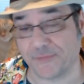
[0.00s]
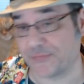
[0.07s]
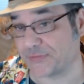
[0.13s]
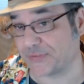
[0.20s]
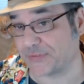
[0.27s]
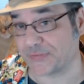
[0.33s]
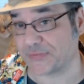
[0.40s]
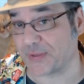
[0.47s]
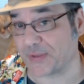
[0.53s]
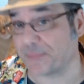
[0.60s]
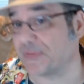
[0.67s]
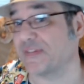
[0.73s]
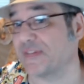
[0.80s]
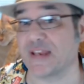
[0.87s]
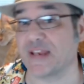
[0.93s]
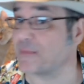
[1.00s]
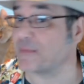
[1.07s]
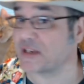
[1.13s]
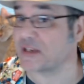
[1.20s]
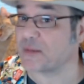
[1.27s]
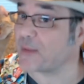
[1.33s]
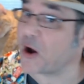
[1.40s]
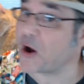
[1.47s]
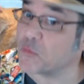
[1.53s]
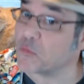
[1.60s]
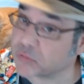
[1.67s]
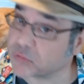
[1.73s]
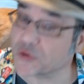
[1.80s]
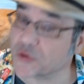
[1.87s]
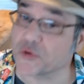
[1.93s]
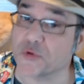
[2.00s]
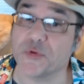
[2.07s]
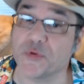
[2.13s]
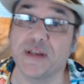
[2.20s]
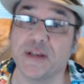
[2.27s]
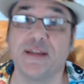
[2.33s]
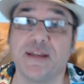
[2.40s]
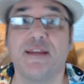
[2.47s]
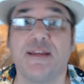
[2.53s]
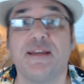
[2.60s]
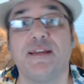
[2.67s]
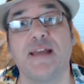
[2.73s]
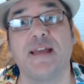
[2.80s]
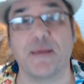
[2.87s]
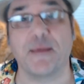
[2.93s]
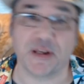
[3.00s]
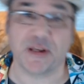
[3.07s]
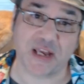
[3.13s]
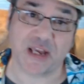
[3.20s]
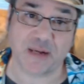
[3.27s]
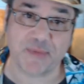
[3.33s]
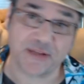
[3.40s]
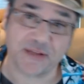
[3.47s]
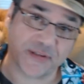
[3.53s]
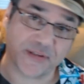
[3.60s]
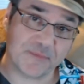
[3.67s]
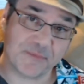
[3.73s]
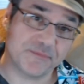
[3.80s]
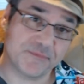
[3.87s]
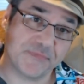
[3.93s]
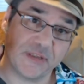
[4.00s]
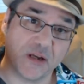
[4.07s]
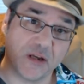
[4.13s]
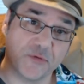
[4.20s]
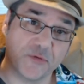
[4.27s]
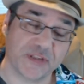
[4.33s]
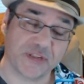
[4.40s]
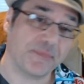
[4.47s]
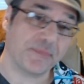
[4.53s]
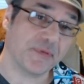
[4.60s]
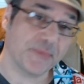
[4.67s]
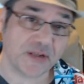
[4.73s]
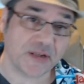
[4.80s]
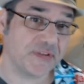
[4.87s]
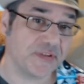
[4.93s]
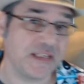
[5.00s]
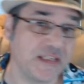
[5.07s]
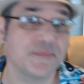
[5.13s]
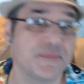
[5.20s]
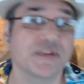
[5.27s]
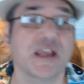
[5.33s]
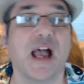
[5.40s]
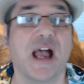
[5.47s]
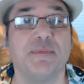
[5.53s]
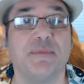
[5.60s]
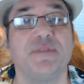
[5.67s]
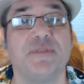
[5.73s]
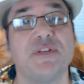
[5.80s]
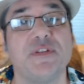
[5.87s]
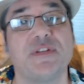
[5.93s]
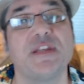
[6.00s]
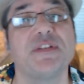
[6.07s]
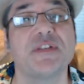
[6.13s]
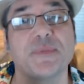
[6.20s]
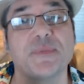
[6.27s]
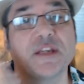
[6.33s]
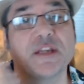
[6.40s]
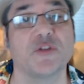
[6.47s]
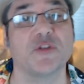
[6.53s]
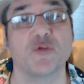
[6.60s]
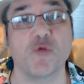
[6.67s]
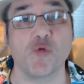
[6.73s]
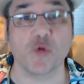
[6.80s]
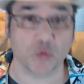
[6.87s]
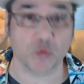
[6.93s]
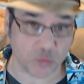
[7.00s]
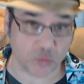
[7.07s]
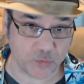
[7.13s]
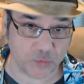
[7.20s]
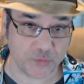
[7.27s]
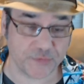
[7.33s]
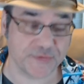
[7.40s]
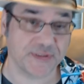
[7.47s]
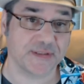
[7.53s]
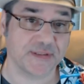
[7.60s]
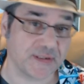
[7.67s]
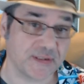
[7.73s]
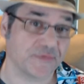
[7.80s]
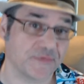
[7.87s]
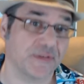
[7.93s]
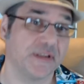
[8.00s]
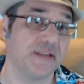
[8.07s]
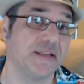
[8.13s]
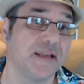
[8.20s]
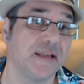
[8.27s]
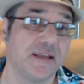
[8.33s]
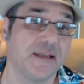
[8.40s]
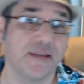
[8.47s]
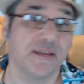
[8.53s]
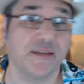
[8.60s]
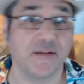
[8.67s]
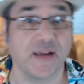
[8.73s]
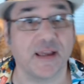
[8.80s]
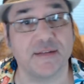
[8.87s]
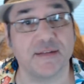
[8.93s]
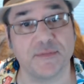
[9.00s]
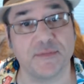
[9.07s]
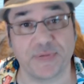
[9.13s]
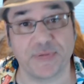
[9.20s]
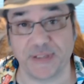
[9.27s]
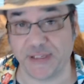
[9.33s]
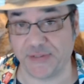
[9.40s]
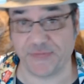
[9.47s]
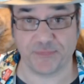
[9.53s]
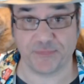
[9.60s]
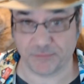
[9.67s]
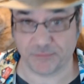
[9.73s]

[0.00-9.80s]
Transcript: something's, now I'm not talking about homebrew, I'm not talking about some, you know, supplement on the DM's guide, but if you see something in the core rules that's different, you know, please